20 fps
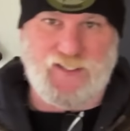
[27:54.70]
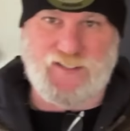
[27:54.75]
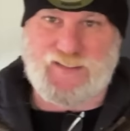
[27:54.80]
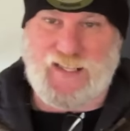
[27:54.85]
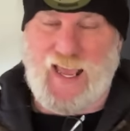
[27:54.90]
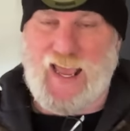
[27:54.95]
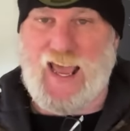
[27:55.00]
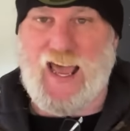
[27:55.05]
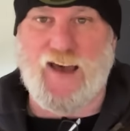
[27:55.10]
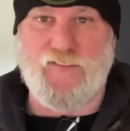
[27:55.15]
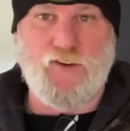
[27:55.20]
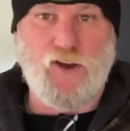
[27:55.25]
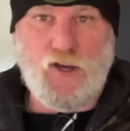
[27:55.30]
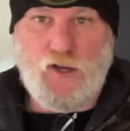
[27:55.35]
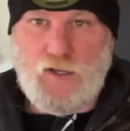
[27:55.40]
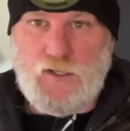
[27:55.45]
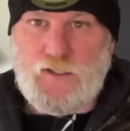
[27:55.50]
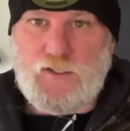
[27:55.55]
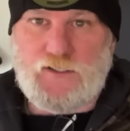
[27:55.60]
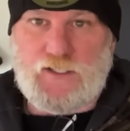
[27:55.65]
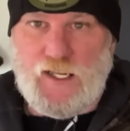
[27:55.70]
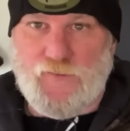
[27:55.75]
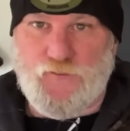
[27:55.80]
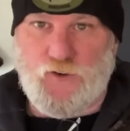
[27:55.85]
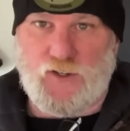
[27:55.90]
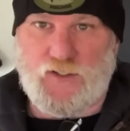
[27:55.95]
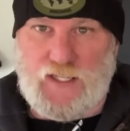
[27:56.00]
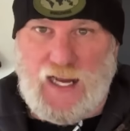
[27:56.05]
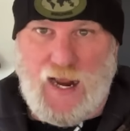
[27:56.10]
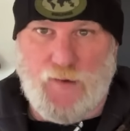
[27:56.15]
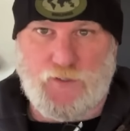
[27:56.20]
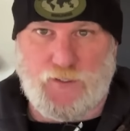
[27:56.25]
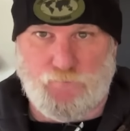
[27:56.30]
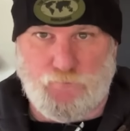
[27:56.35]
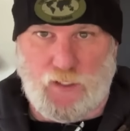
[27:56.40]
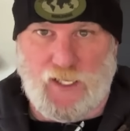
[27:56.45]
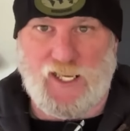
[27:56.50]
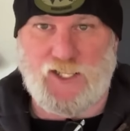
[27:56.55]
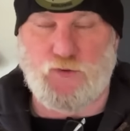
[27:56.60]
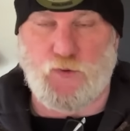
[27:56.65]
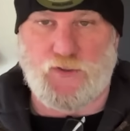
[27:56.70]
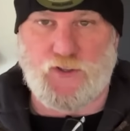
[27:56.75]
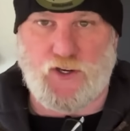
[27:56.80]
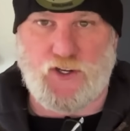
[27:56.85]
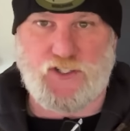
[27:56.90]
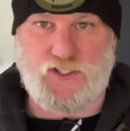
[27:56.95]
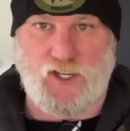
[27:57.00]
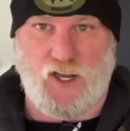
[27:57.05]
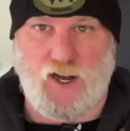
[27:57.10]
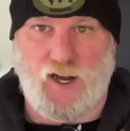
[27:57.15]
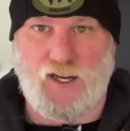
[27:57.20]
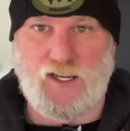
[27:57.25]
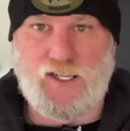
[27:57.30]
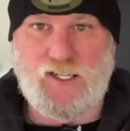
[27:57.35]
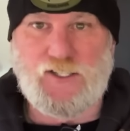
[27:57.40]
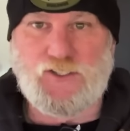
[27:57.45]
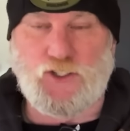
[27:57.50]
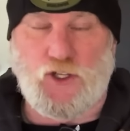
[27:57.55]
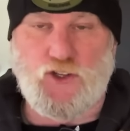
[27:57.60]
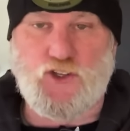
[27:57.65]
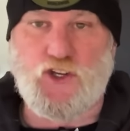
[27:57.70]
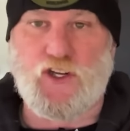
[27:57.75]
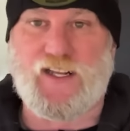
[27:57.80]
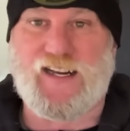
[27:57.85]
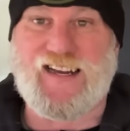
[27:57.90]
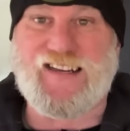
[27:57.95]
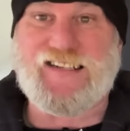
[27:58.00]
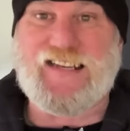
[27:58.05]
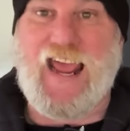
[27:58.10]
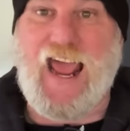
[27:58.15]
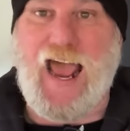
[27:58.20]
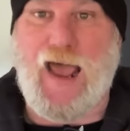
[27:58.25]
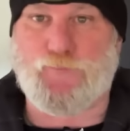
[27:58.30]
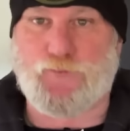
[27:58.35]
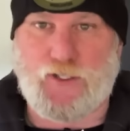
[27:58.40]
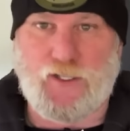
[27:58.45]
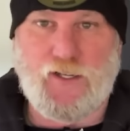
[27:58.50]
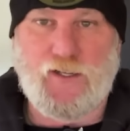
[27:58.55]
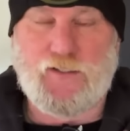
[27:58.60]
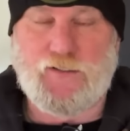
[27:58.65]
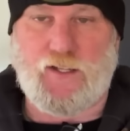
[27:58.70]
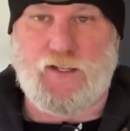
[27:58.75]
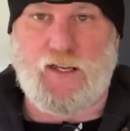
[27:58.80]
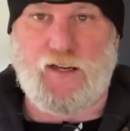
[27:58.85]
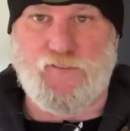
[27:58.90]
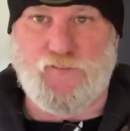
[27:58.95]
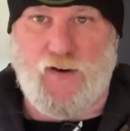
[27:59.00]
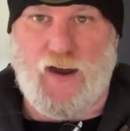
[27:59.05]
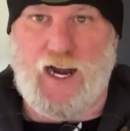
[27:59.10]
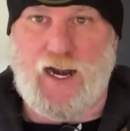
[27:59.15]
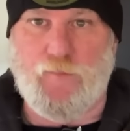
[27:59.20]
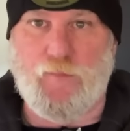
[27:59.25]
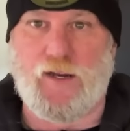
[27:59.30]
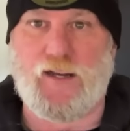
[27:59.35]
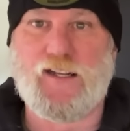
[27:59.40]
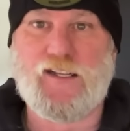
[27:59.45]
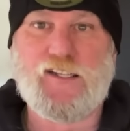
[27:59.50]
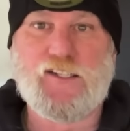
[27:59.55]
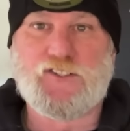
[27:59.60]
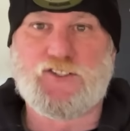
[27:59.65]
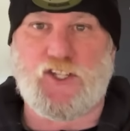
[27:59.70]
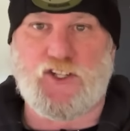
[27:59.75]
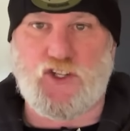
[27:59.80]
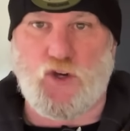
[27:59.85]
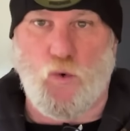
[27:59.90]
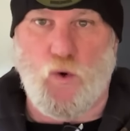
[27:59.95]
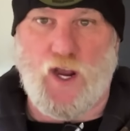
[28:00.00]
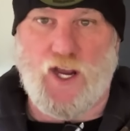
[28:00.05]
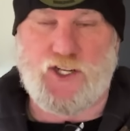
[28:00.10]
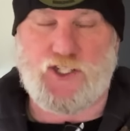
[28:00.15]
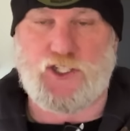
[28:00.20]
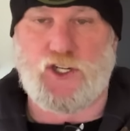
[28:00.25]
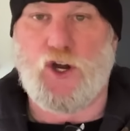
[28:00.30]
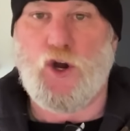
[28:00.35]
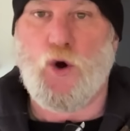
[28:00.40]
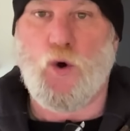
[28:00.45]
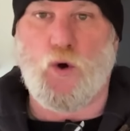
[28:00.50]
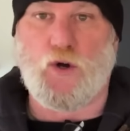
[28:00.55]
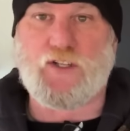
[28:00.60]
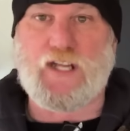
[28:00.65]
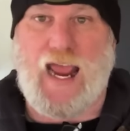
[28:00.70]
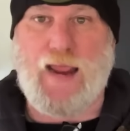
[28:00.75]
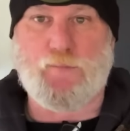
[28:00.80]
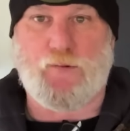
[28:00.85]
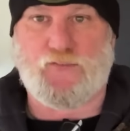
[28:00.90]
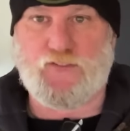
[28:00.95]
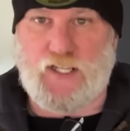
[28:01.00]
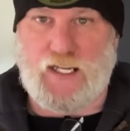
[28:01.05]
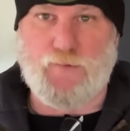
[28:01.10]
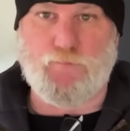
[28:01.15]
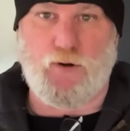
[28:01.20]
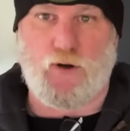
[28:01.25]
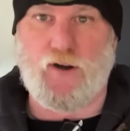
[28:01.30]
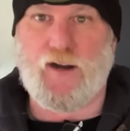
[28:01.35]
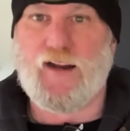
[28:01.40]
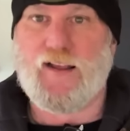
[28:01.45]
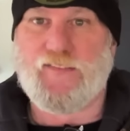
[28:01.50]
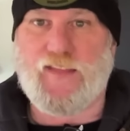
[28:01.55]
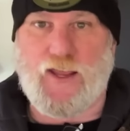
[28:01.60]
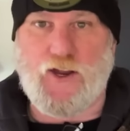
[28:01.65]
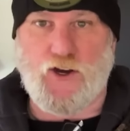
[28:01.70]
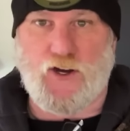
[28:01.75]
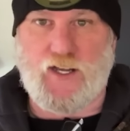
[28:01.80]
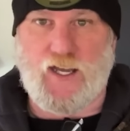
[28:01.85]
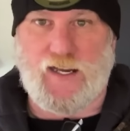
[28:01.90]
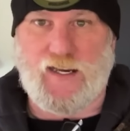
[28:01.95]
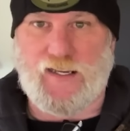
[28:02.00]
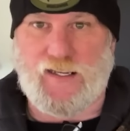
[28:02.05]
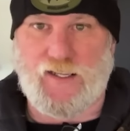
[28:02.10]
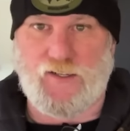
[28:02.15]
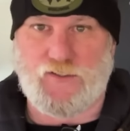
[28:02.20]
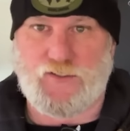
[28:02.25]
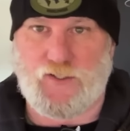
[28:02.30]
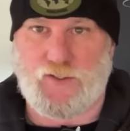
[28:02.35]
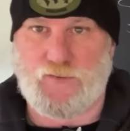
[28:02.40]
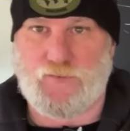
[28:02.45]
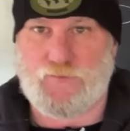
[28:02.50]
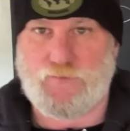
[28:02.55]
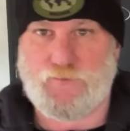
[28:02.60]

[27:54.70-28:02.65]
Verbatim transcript: is to have different types of blades with your saw so that you can adapt to the environment, situation, or type of timber that you're cutting into.